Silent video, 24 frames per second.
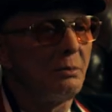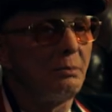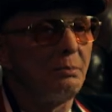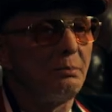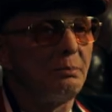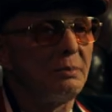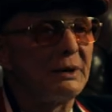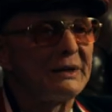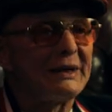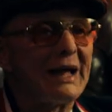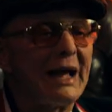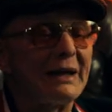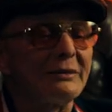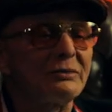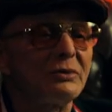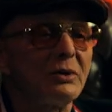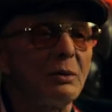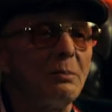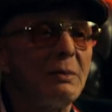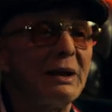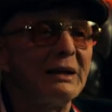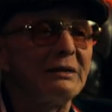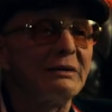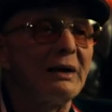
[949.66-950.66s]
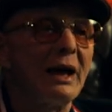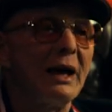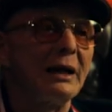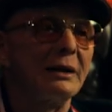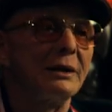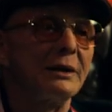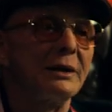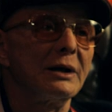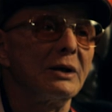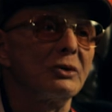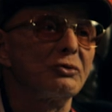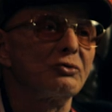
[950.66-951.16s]
But that's the
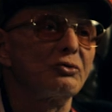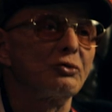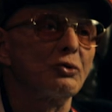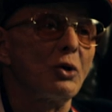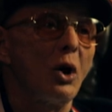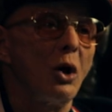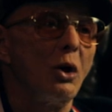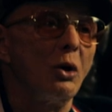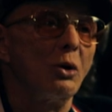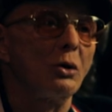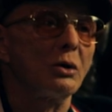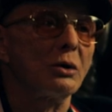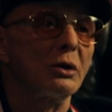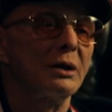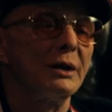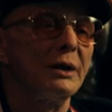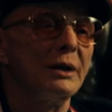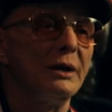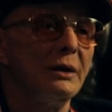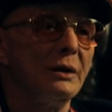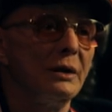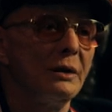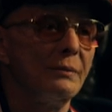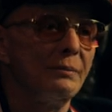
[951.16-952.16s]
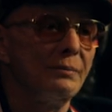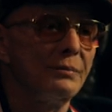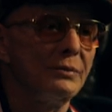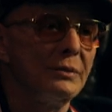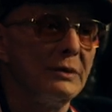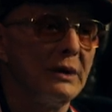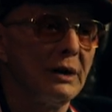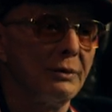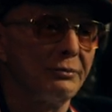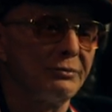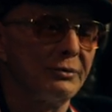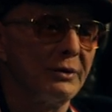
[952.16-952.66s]
mentality. It's totally
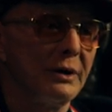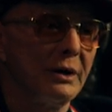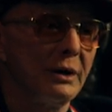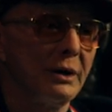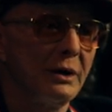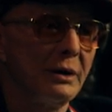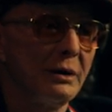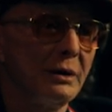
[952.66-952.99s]
different.